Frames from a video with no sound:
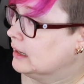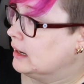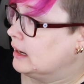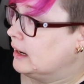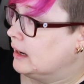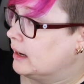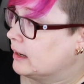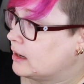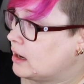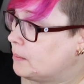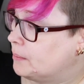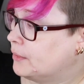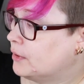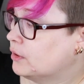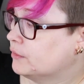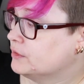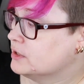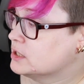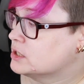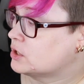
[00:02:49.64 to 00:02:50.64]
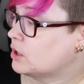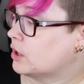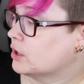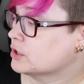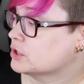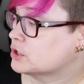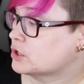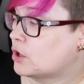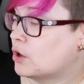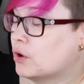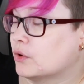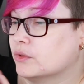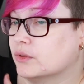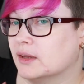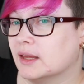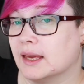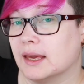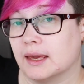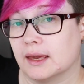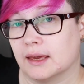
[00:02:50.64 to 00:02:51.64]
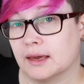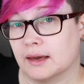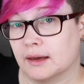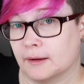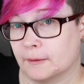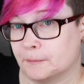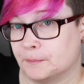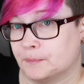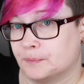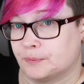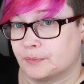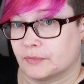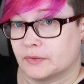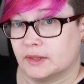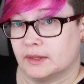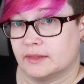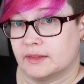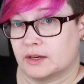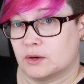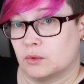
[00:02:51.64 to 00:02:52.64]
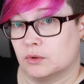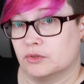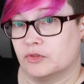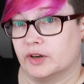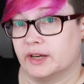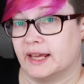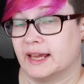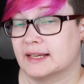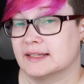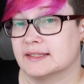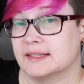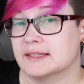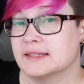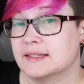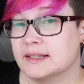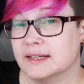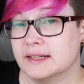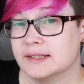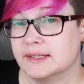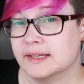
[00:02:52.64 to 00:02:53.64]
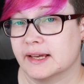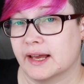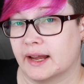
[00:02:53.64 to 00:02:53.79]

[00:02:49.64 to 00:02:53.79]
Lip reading: a couple of the stars on the that already existed.